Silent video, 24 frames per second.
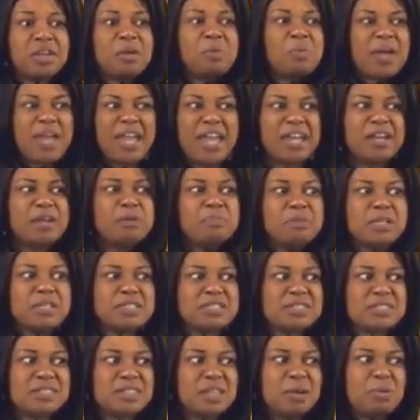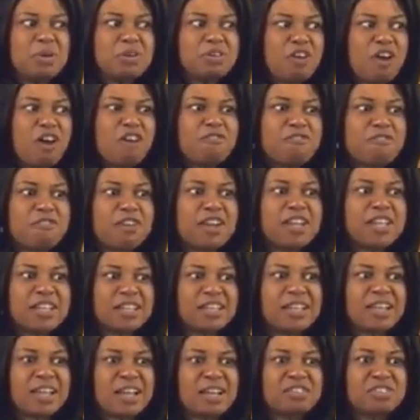They were enemies. They were not
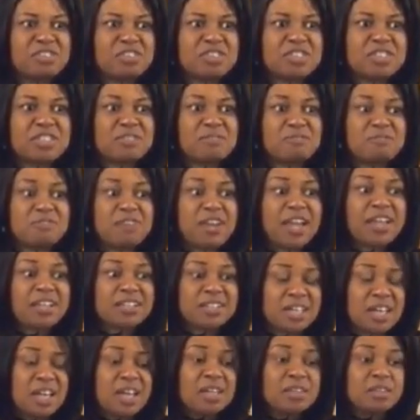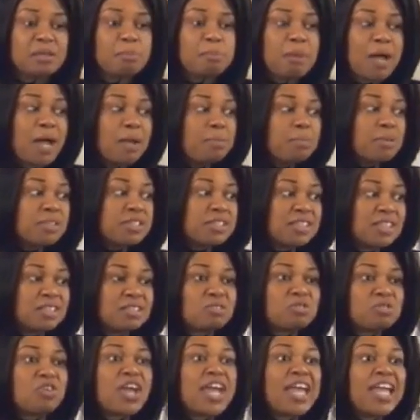friendly countries. In fact, the Bible
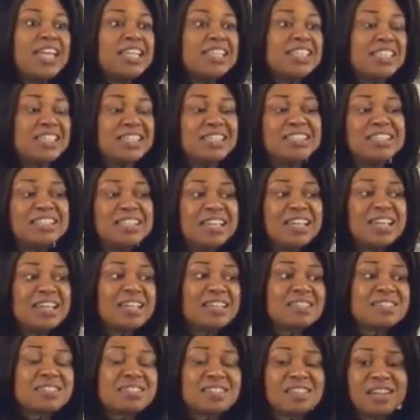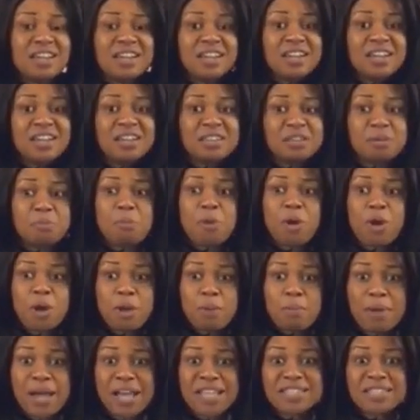says for 18 years, the
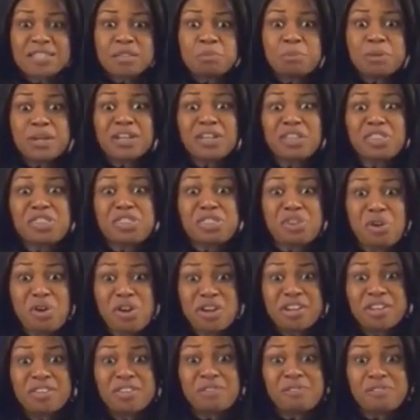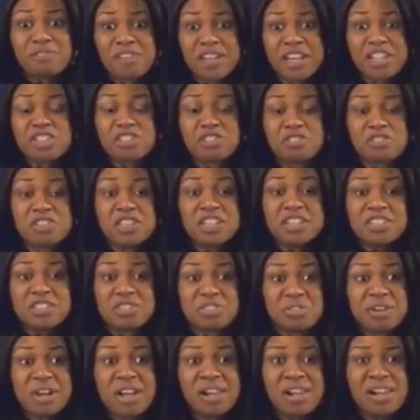Moabites had been a thorn in the flesh of
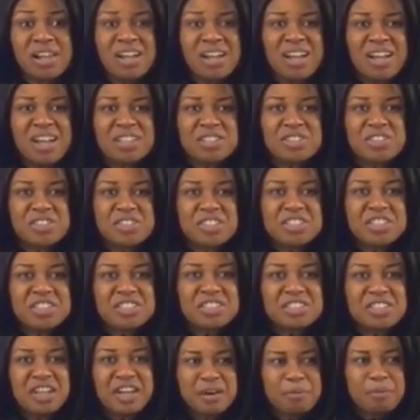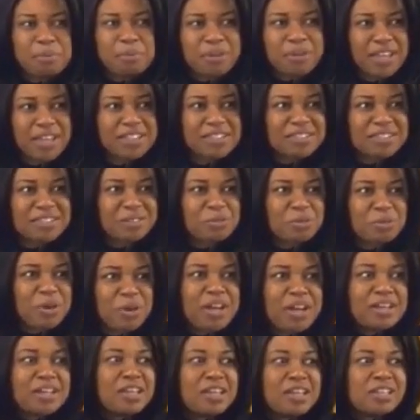Israel. So this is not a place
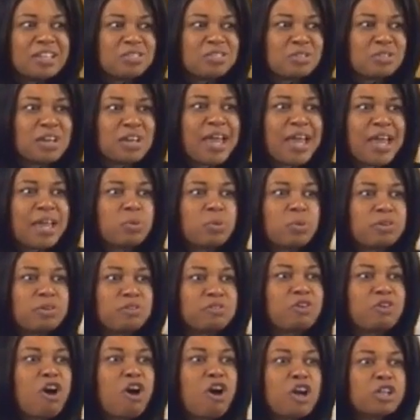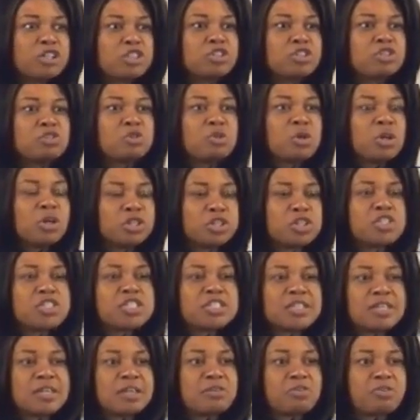where an Israelite would have gone to to
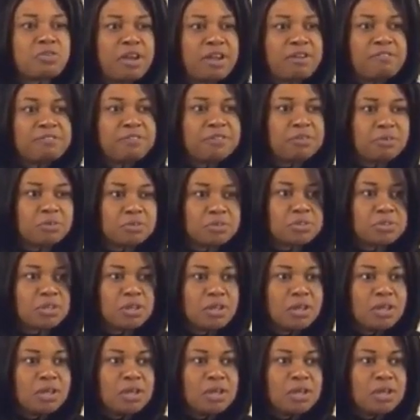seek refuge.